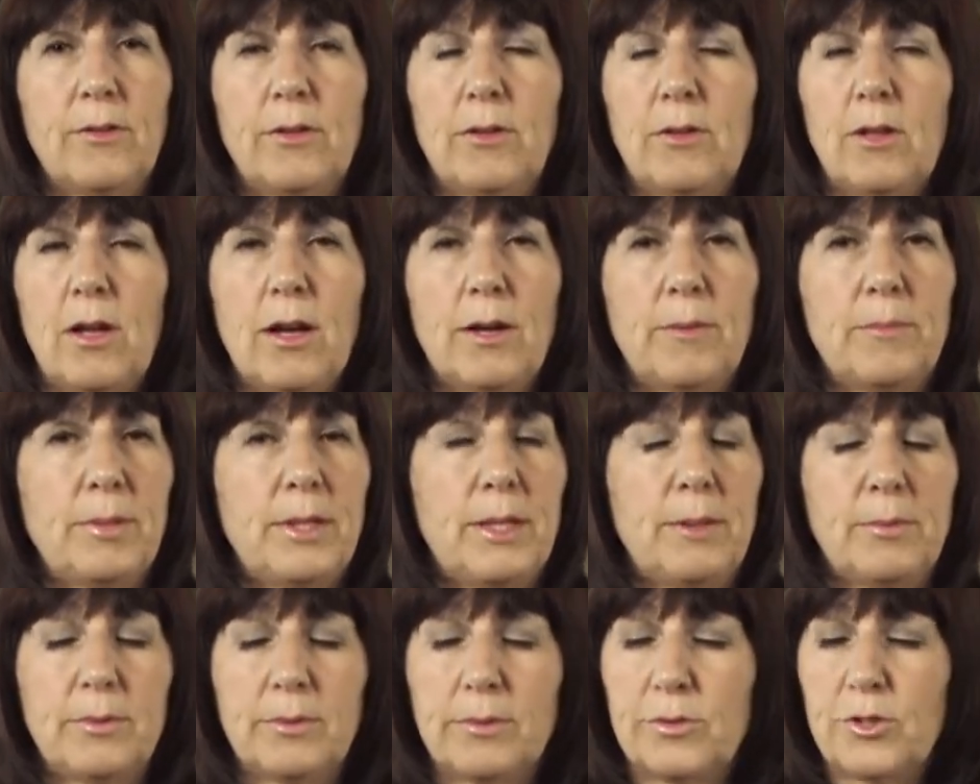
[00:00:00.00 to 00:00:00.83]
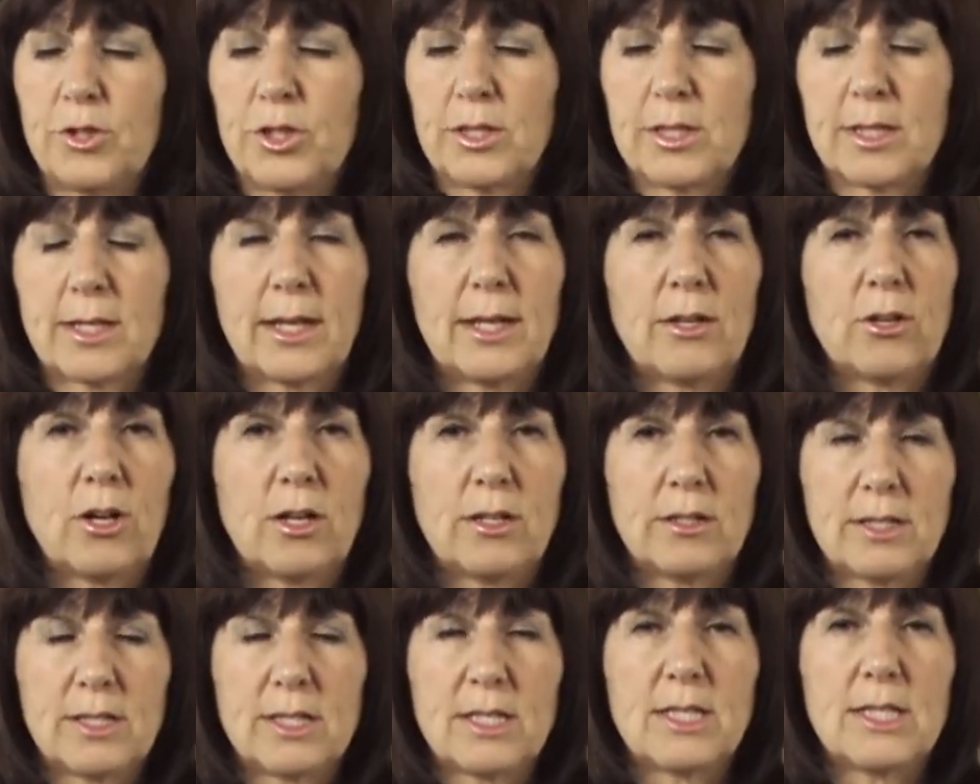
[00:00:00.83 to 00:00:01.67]
A lot of people just
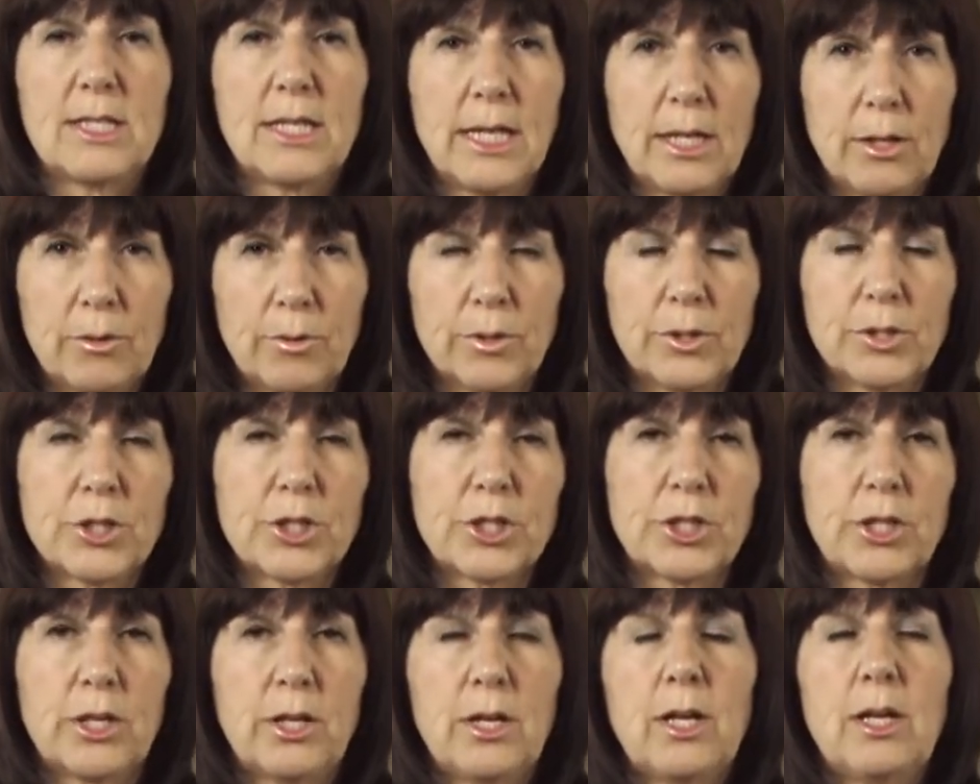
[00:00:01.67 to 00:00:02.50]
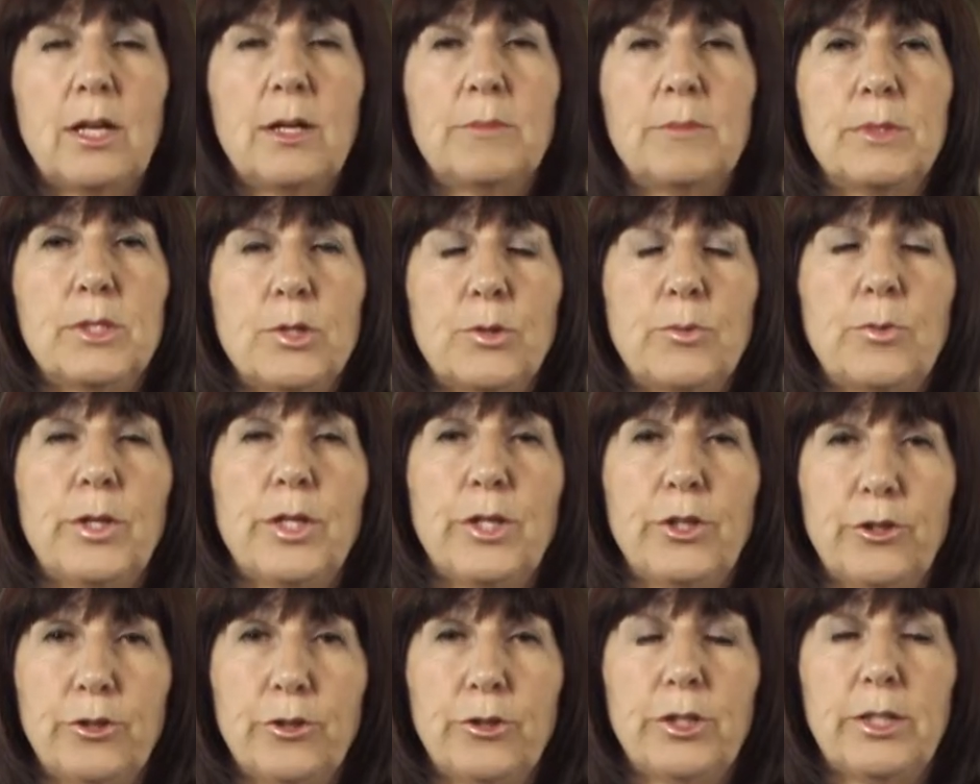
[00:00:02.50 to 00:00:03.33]
cannot distinguish
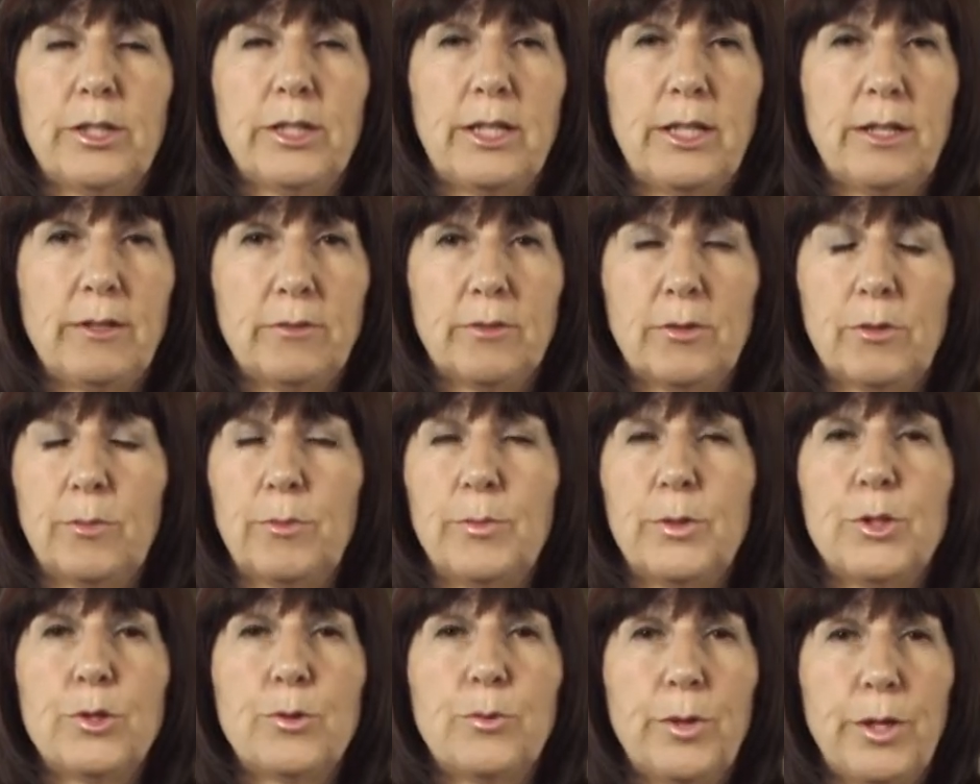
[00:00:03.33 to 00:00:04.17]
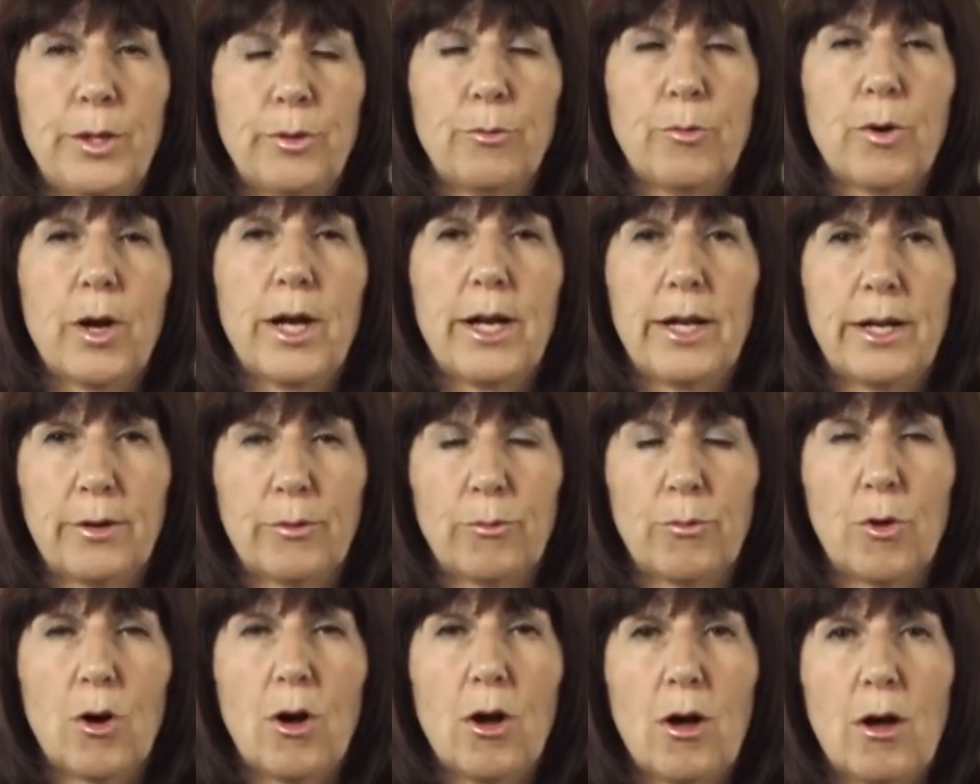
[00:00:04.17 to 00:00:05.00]
between good and evil, between right
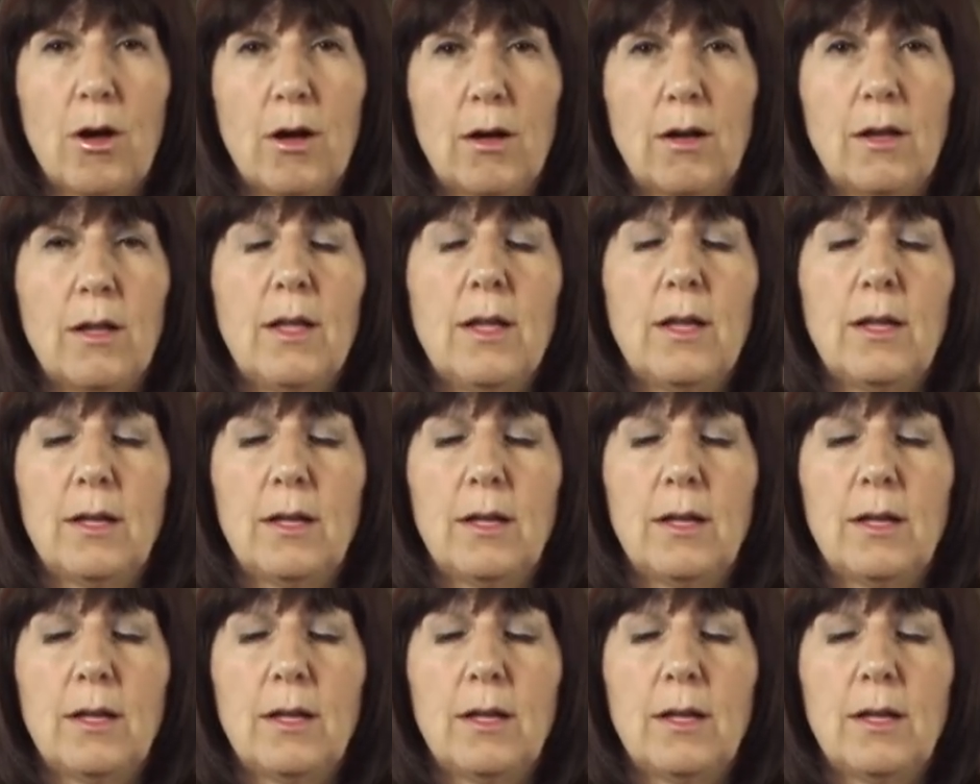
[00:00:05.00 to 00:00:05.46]
and wrong,